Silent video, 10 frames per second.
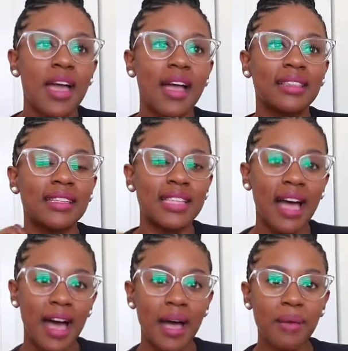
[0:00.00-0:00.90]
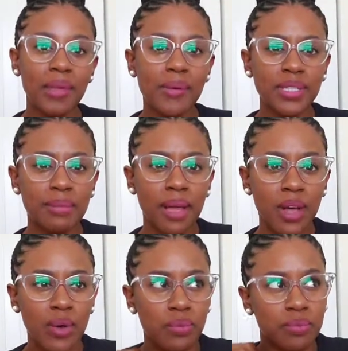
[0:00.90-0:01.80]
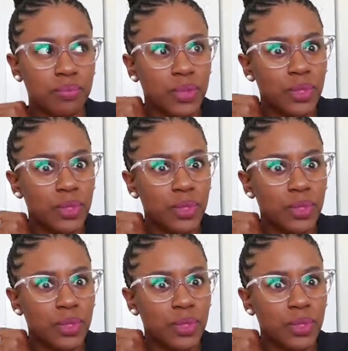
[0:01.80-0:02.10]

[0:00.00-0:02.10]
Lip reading: the time it was about